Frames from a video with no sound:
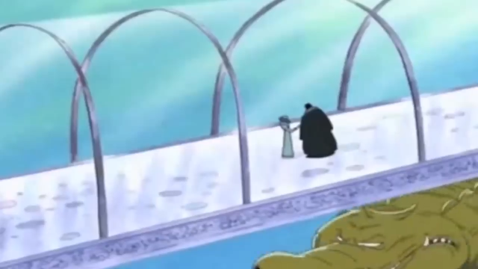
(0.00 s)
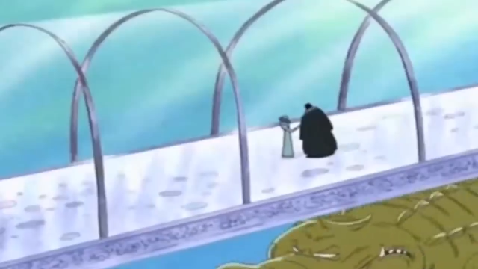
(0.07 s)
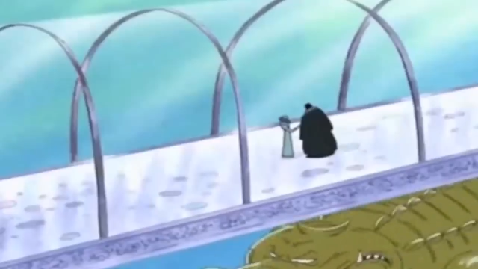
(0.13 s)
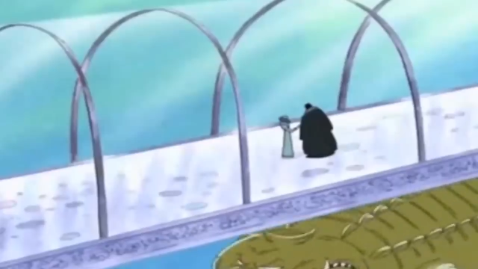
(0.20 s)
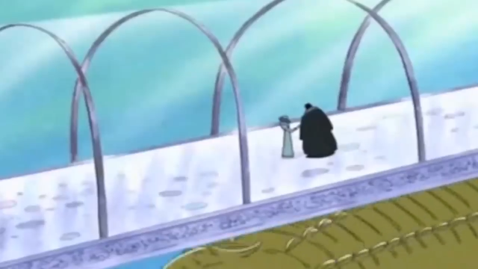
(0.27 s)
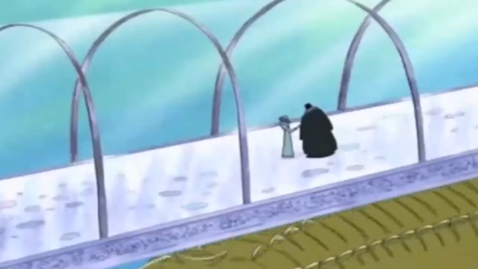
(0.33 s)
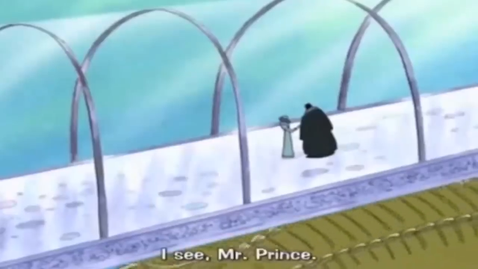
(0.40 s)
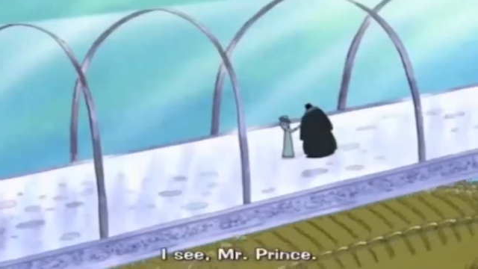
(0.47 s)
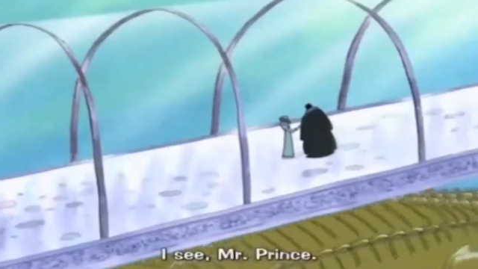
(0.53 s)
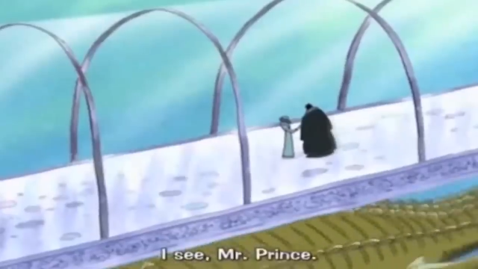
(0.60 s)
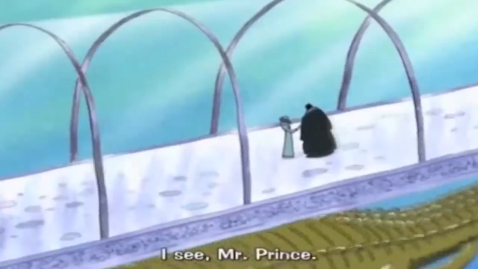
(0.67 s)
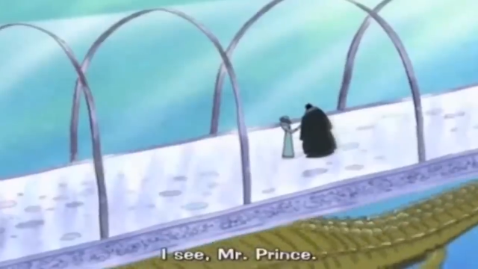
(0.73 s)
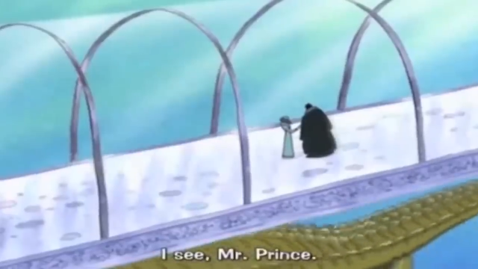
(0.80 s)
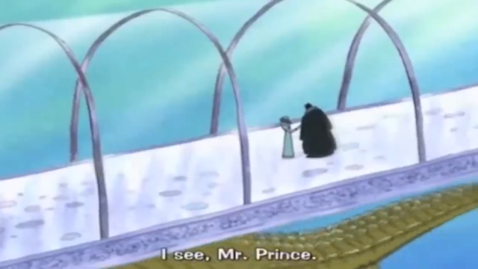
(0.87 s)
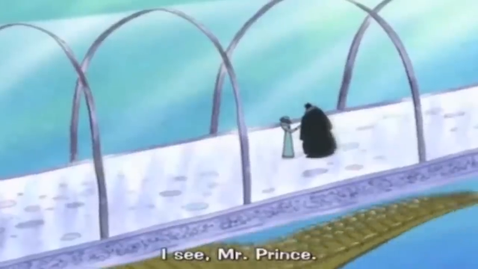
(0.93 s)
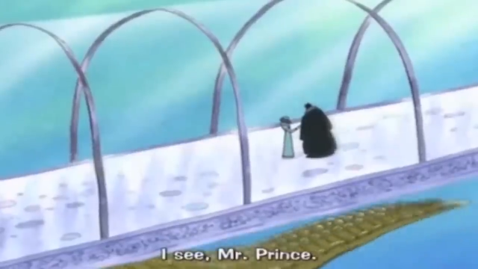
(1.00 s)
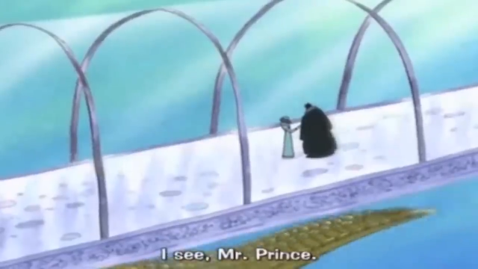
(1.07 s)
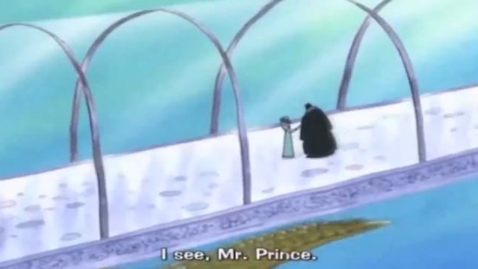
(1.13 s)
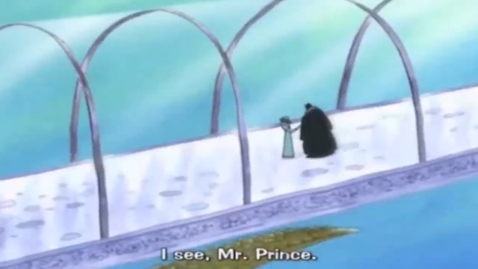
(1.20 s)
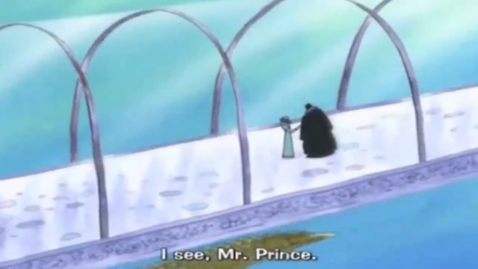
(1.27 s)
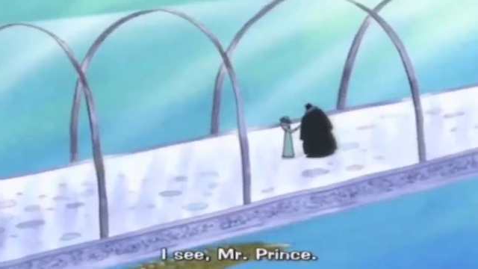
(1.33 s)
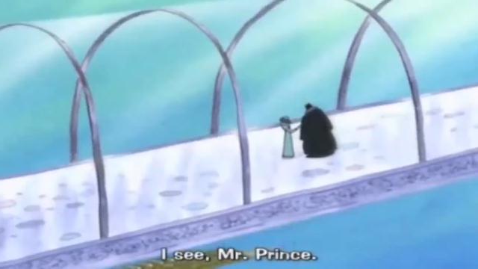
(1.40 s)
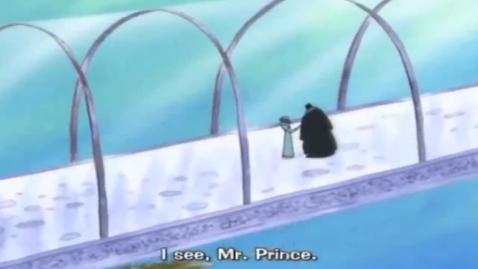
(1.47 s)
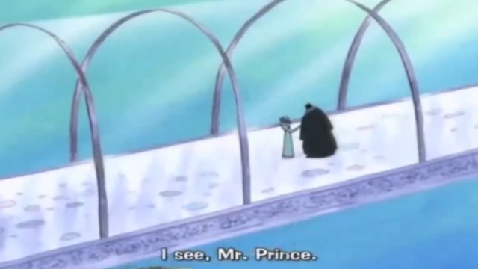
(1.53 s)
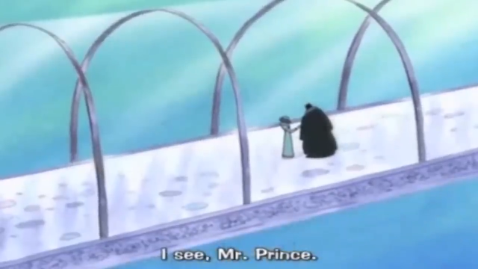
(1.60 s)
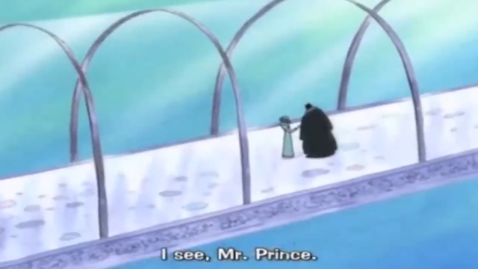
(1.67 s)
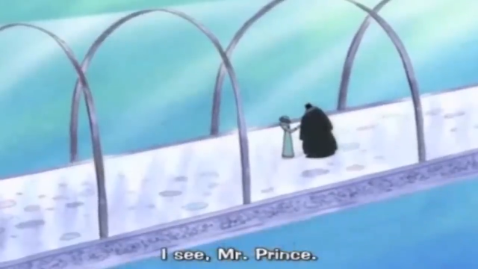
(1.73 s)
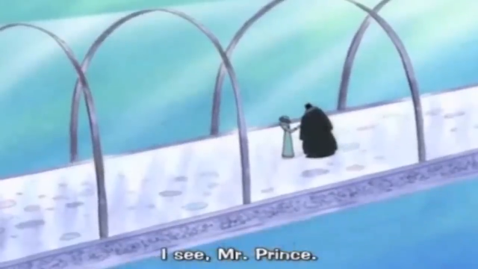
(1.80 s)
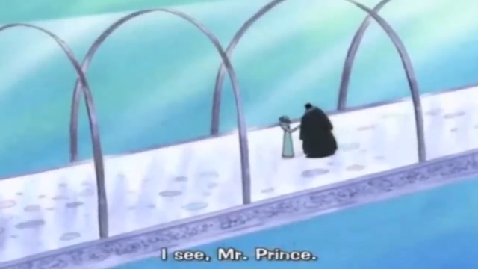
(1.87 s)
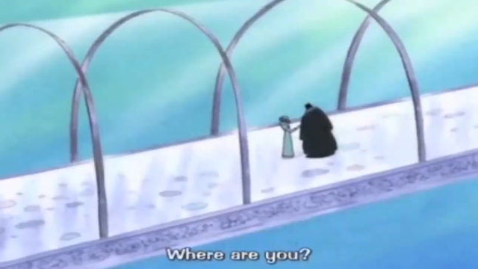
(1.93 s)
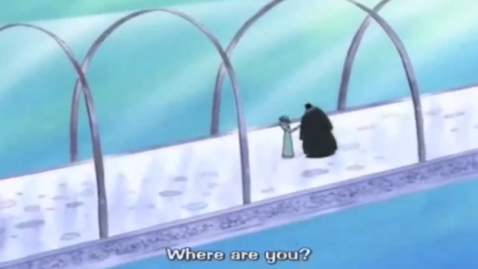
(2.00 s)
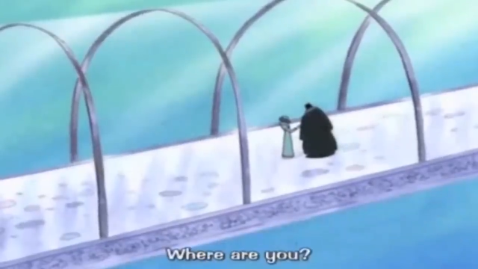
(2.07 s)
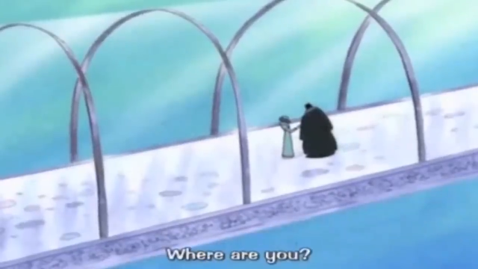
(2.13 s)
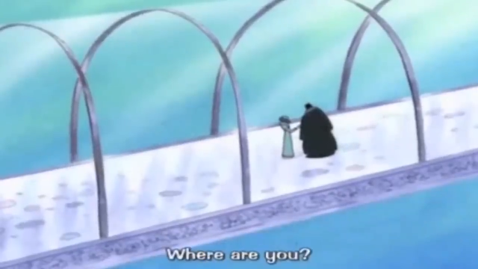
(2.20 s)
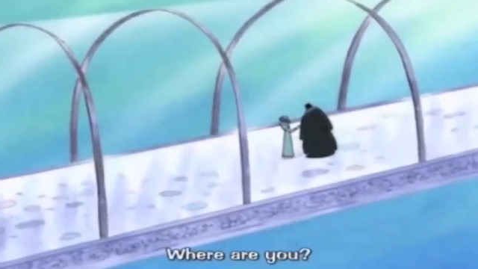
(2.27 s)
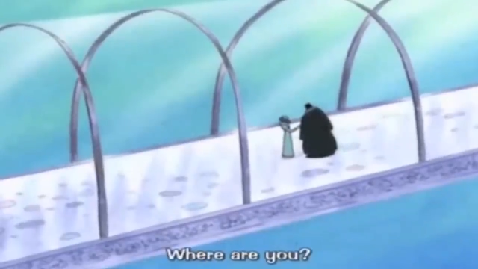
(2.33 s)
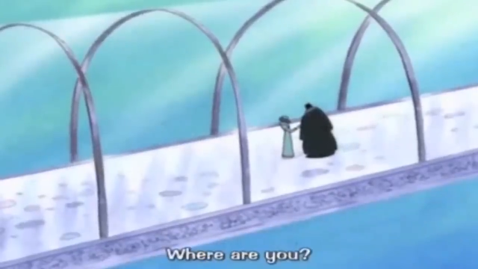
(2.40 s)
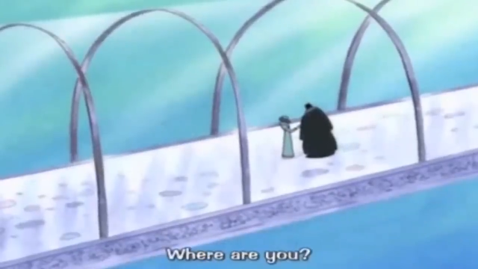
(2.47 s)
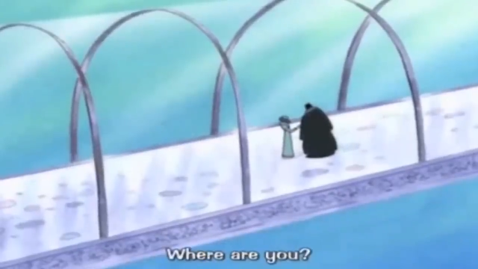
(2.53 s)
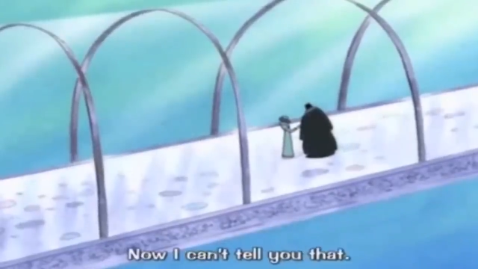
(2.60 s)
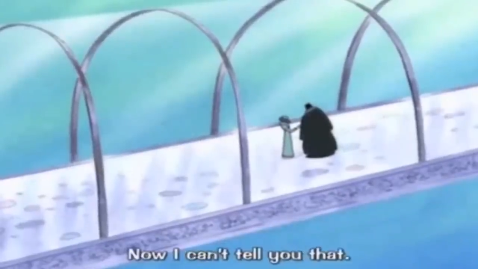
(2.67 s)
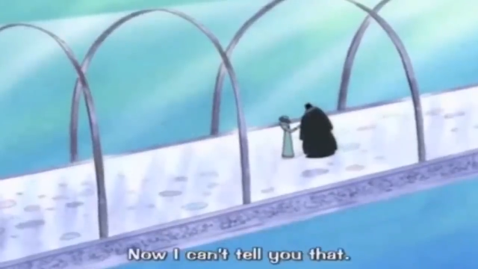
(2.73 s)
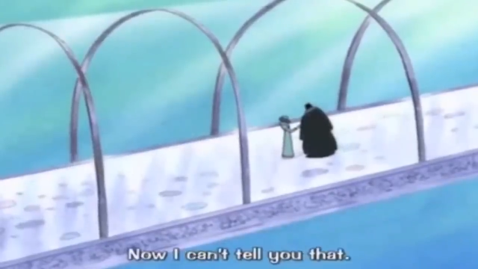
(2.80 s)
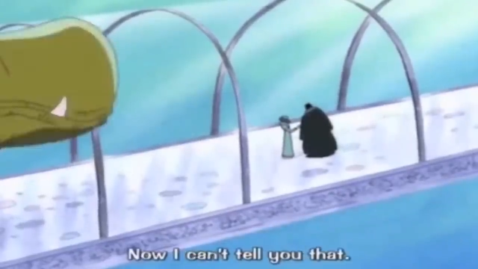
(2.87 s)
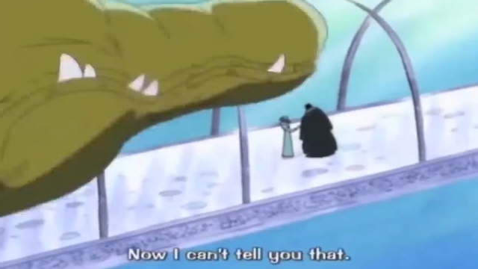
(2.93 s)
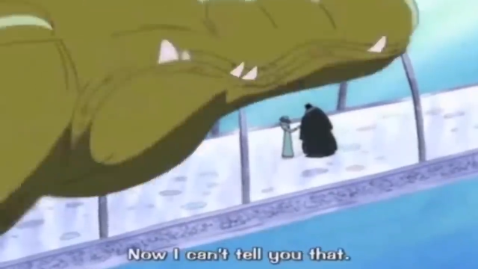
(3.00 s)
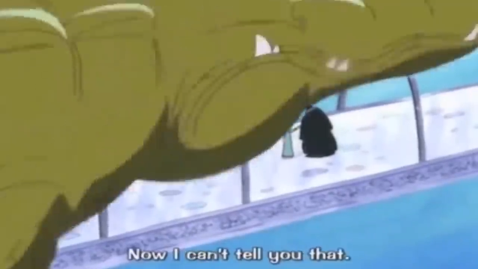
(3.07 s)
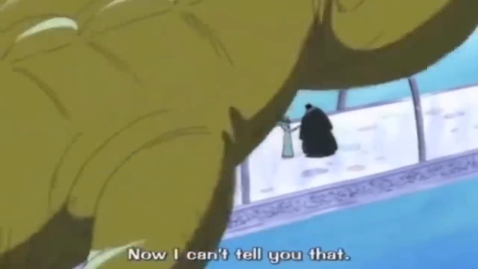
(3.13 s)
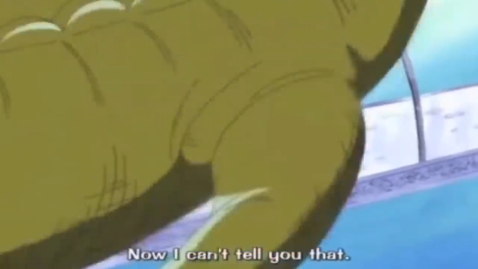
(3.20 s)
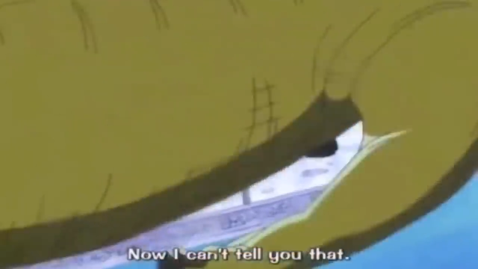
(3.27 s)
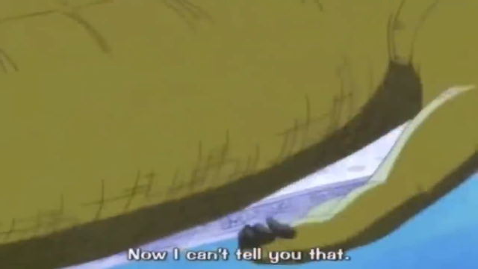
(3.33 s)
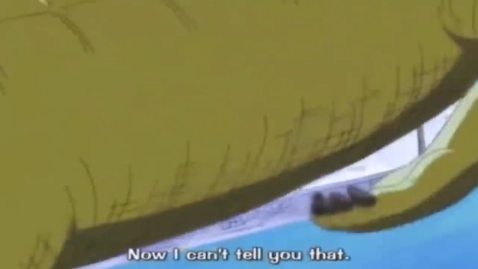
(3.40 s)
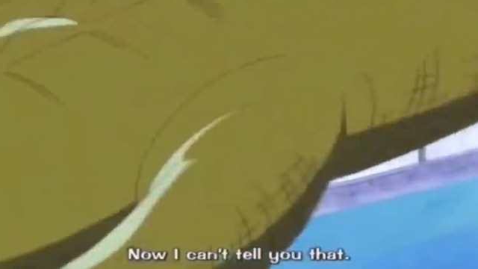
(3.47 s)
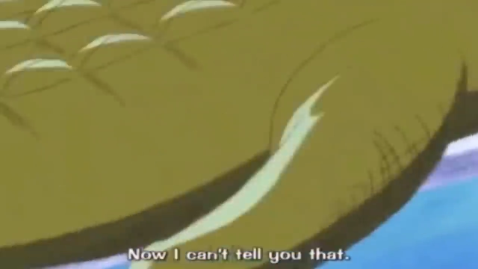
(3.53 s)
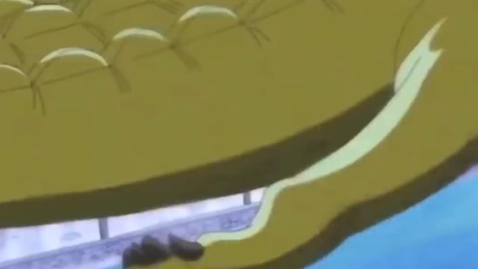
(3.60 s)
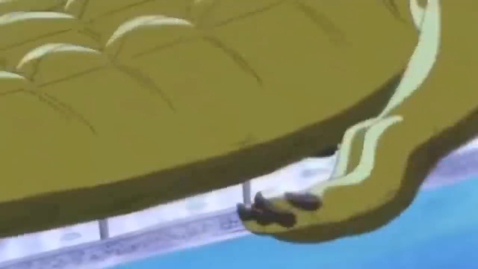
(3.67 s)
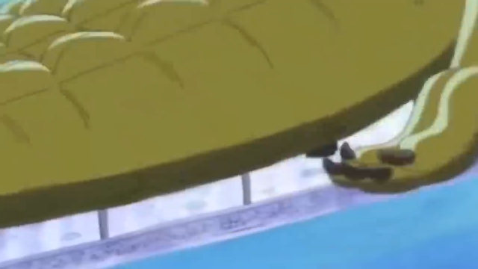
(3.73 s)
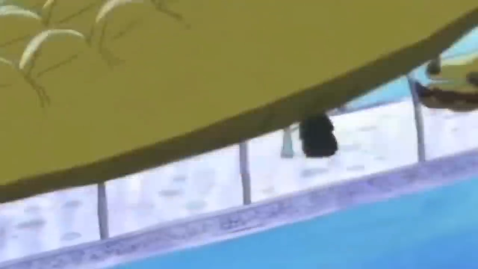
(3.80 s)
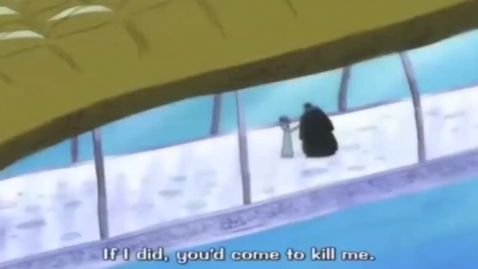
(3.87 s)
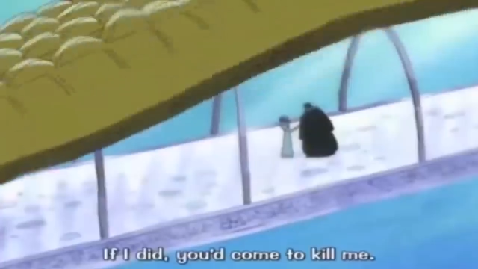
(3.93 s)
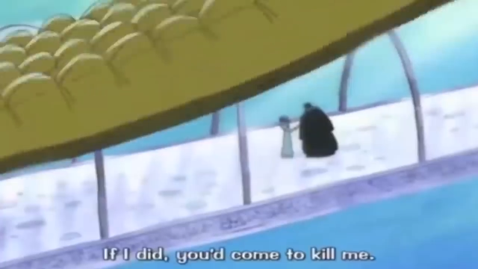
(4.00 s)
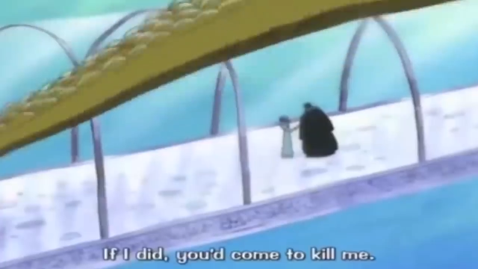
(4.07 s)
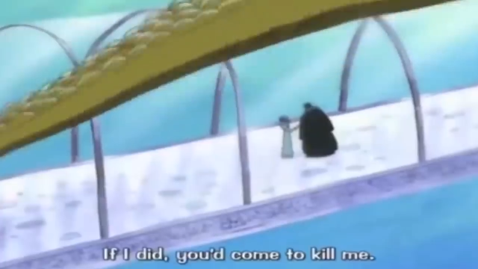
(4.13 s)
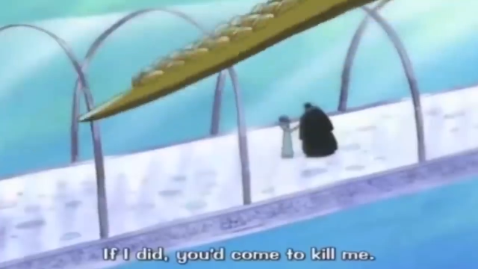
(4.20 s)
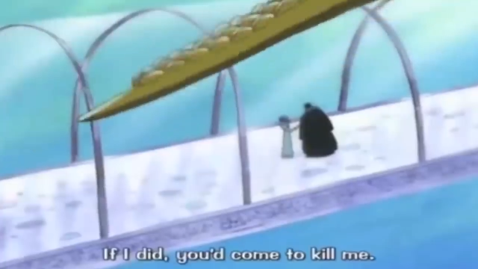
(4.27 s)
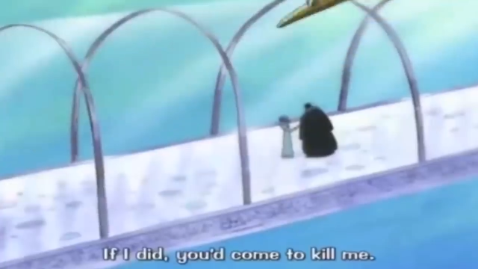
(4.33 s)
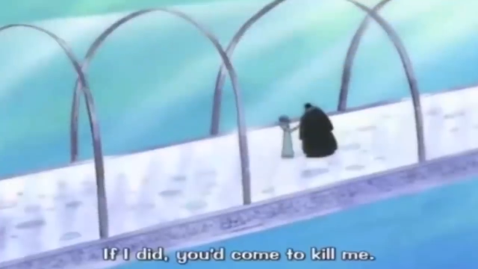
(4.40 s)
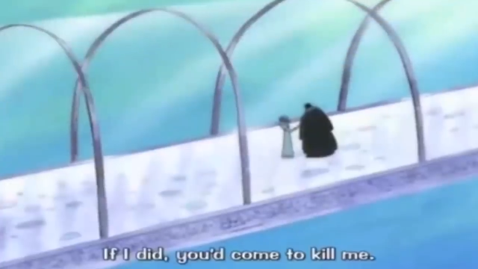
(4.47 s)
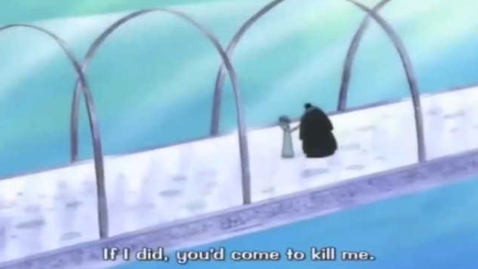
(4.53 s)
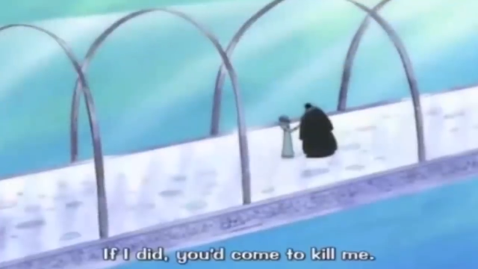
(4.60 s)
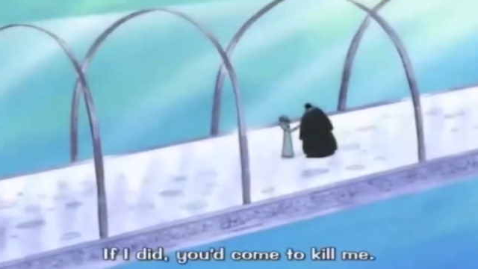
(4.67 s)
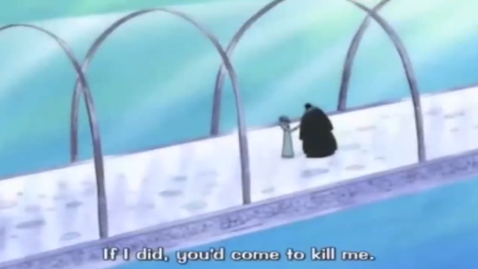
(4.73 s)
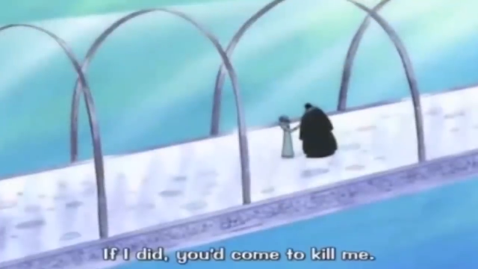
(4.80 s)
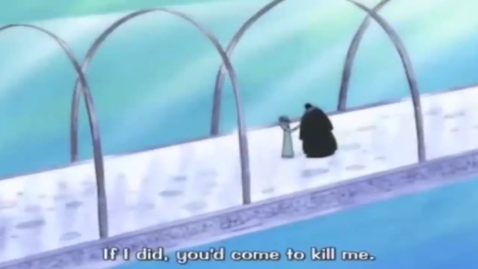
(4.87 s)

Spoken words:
Nobody's mouth can be seen.